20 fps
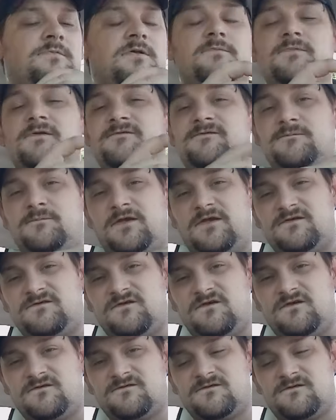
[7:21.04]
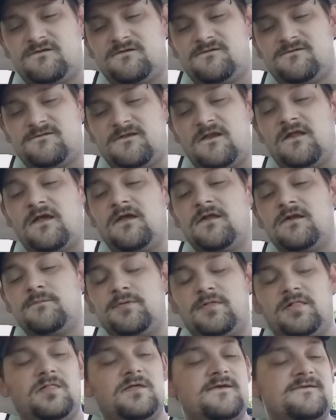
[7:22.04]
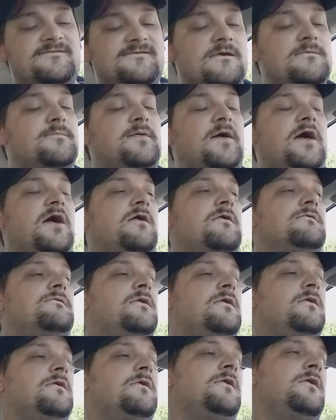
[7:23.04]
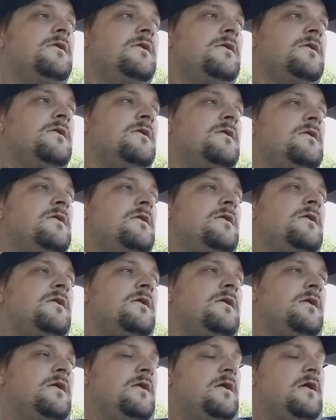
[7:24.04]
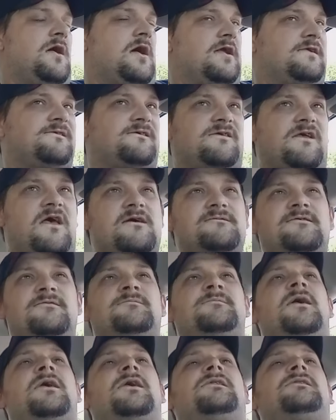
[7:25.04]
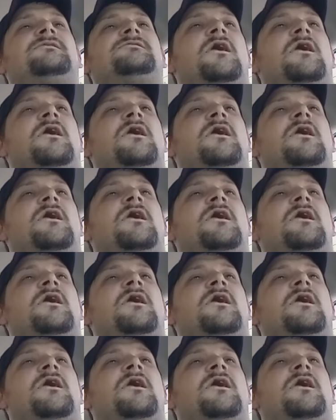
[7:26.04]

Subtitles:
Mitsubishi is sitting in a police impound. I just haven't made the